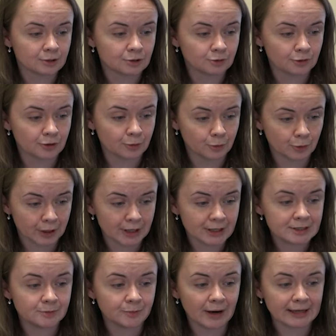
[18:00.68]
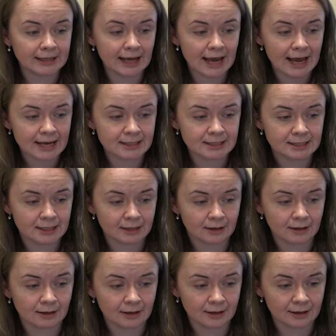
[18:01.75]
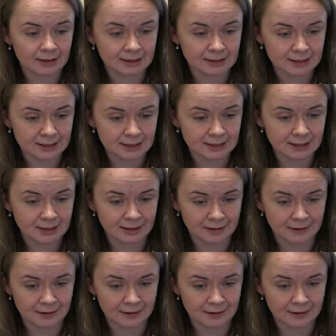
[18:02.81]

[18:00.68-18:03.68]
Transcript: to the words, but as it is